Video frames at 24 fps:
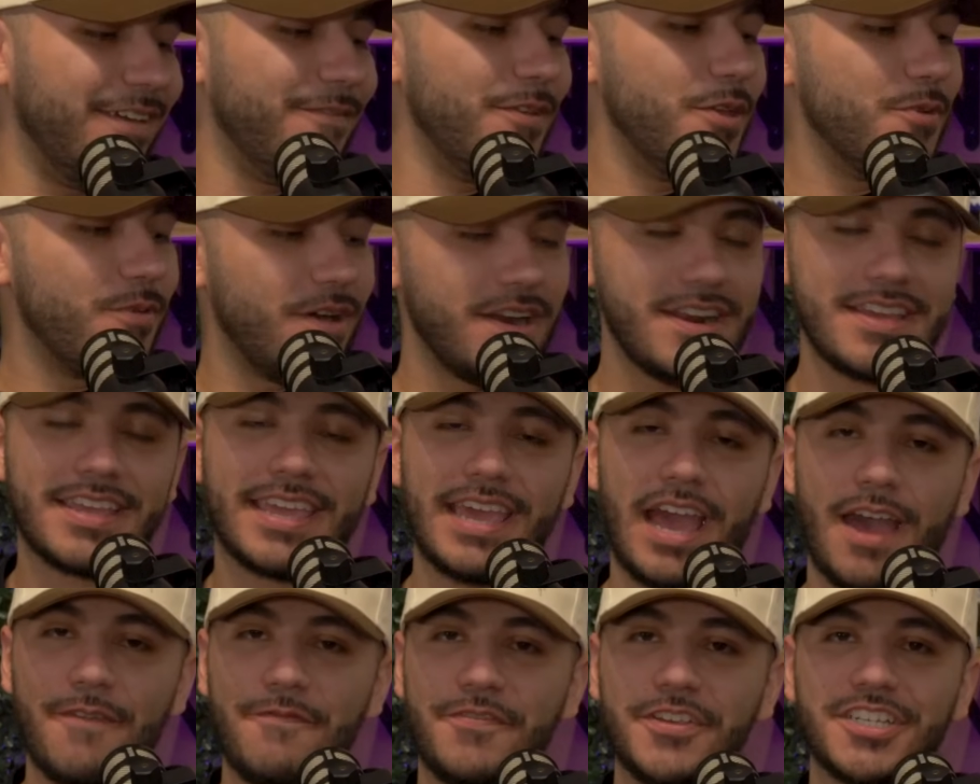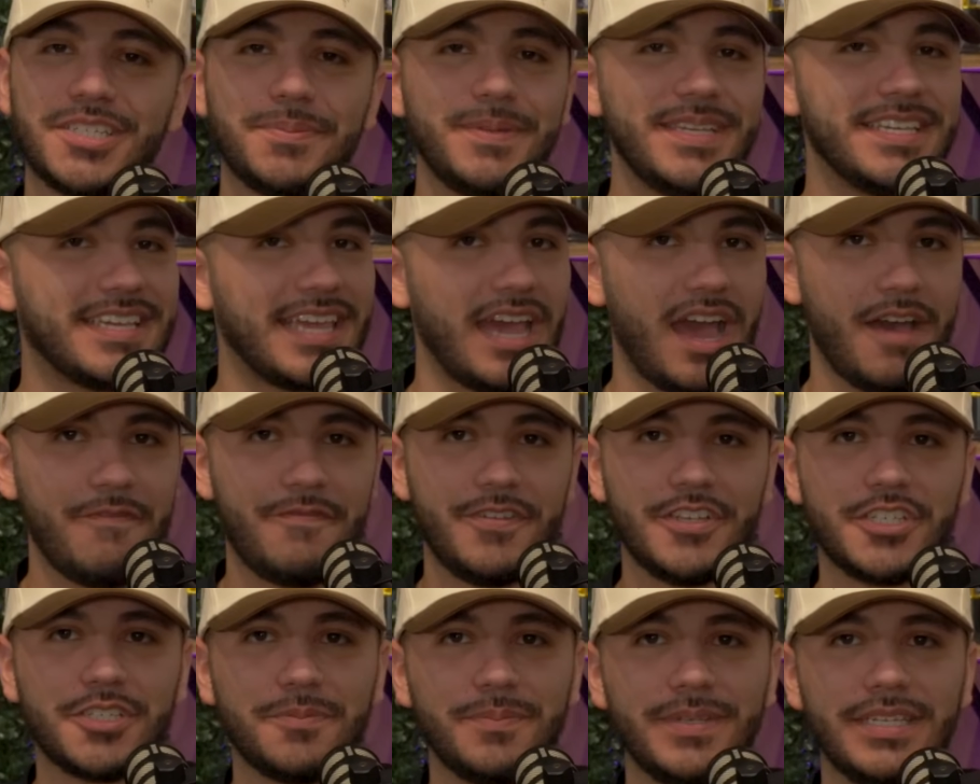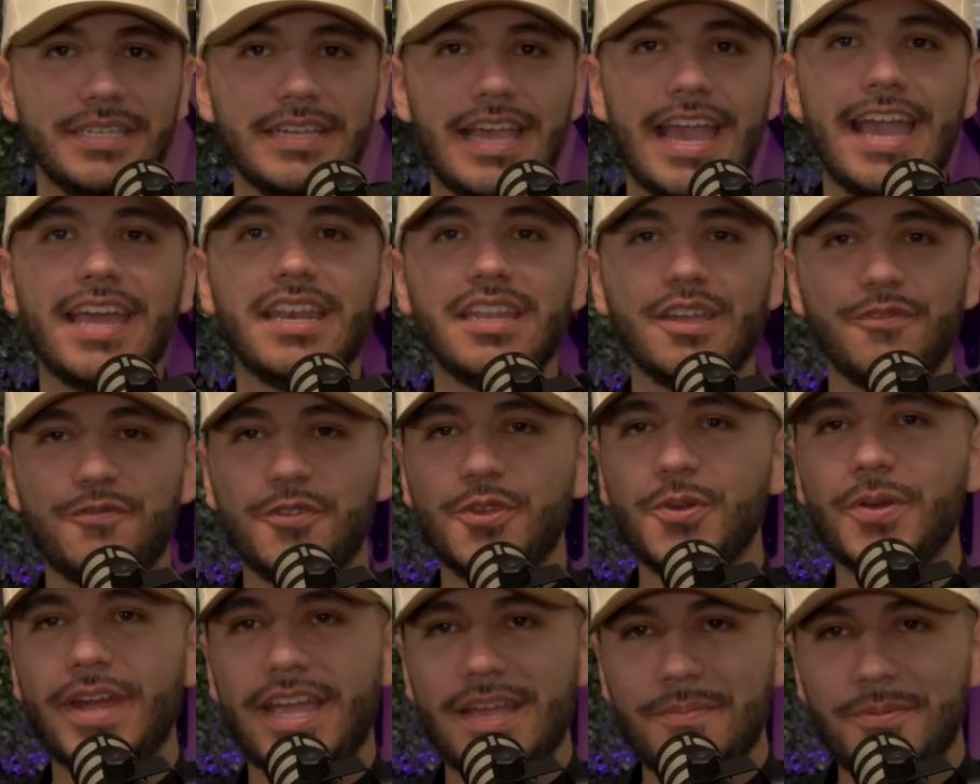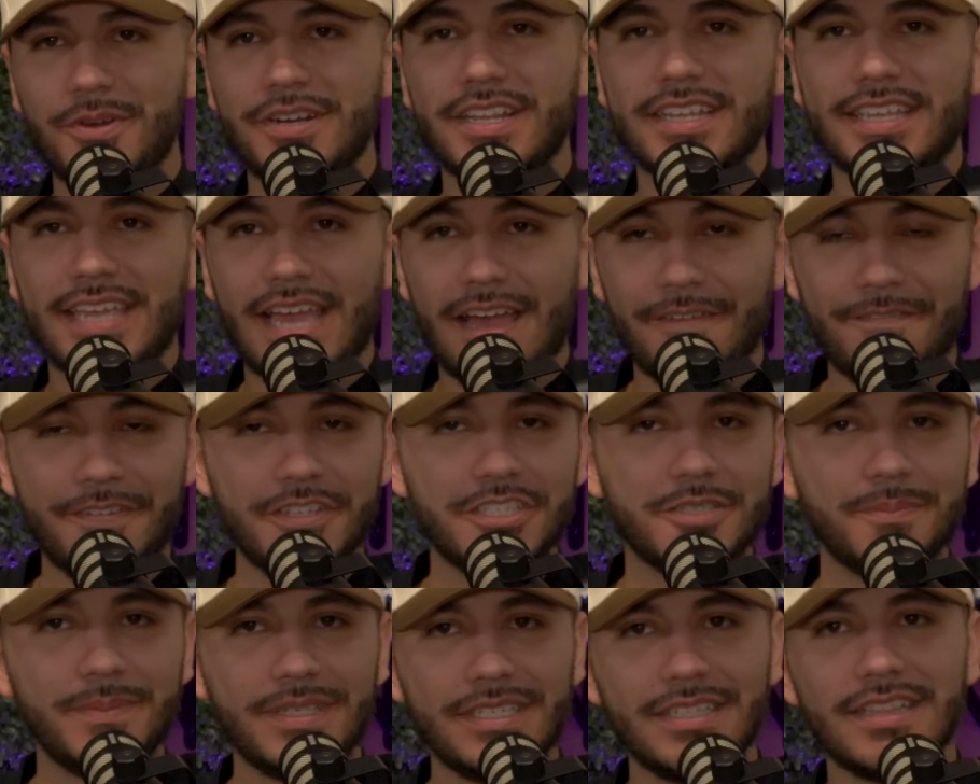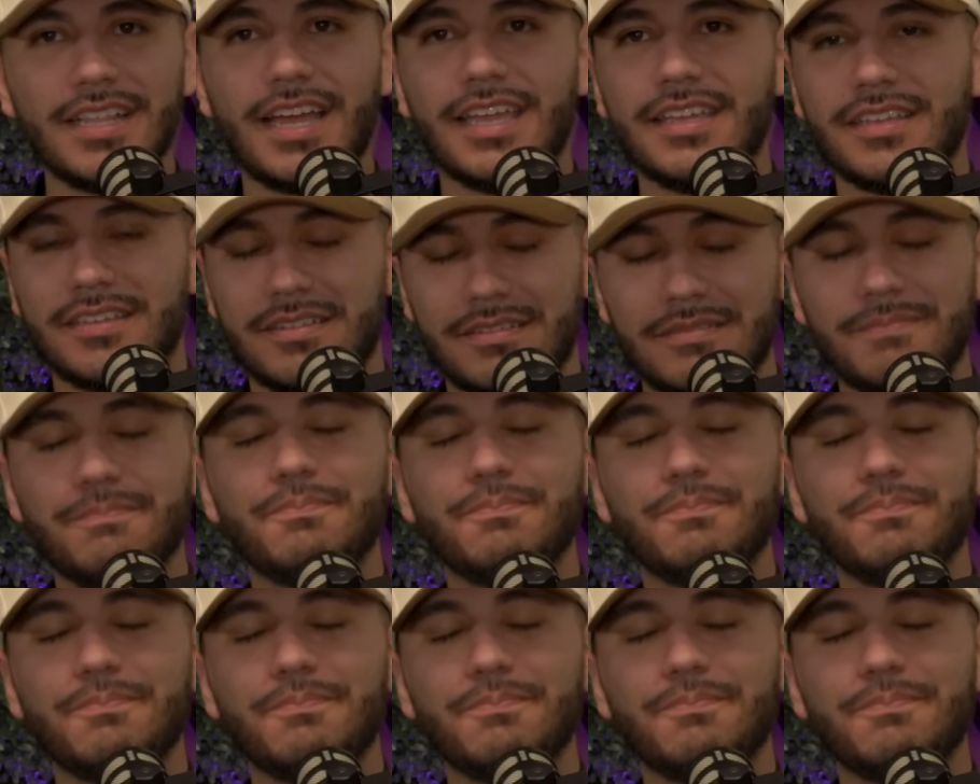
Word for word: If you want to catfish me, catfish me, and if you're able to catfish me, like